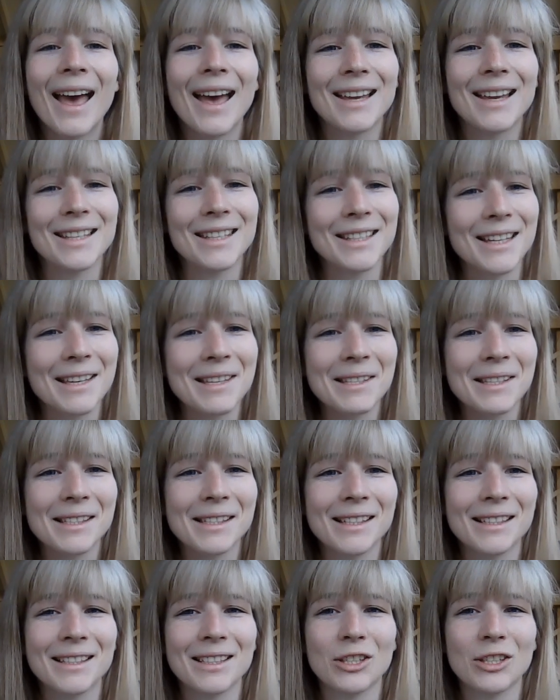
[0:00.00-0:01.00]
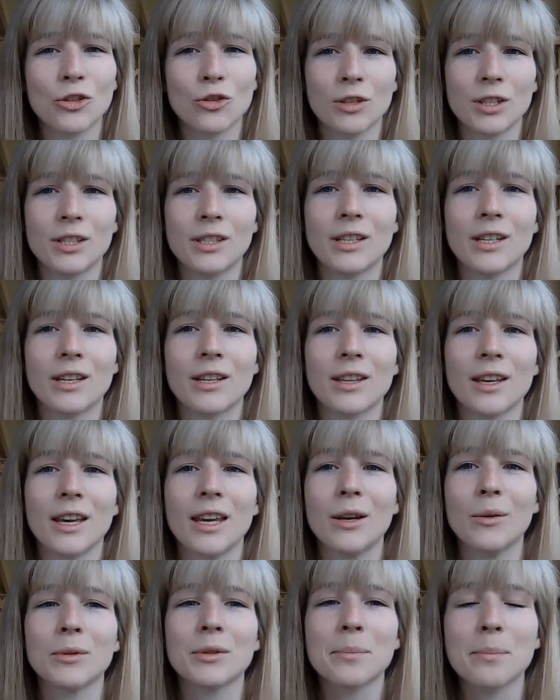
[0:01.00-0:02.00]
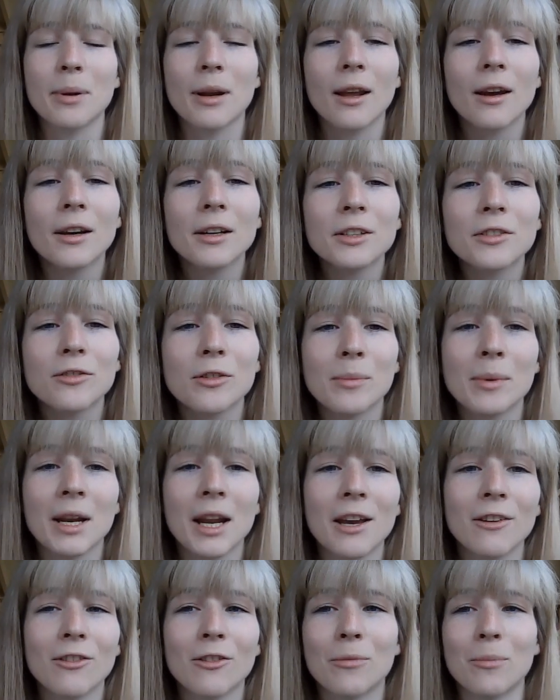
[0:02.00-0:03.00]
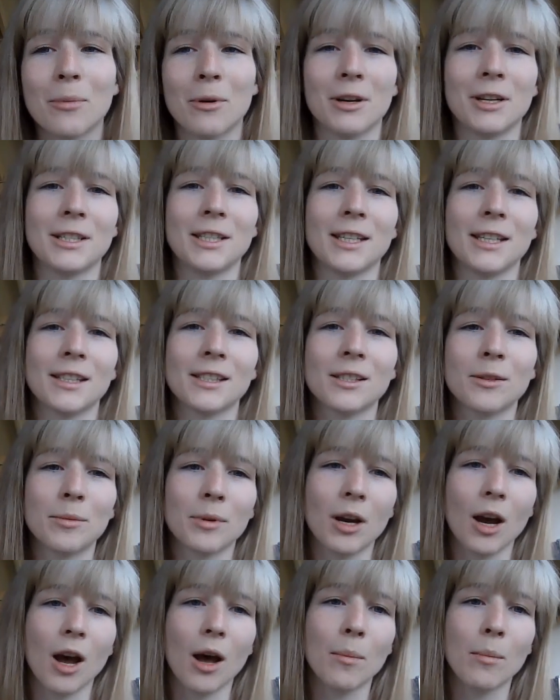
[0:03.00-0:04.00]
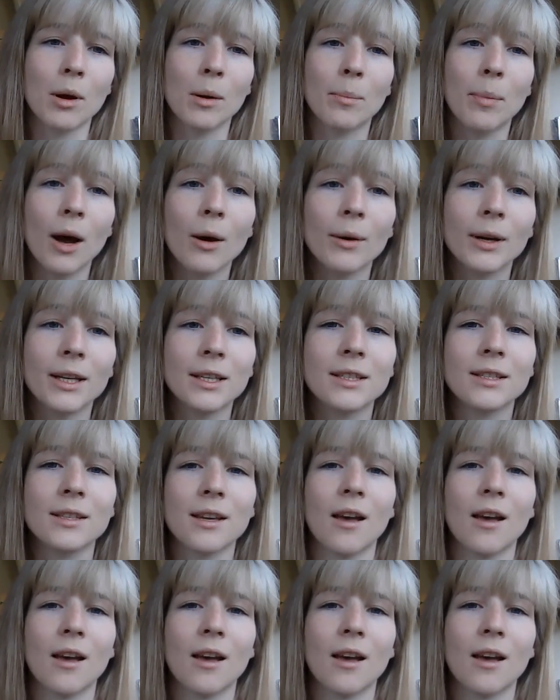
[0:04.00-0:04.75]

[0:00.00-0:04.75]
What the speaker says: and he tells us in his Tristia that he was plucked from a life of politics to become a poet,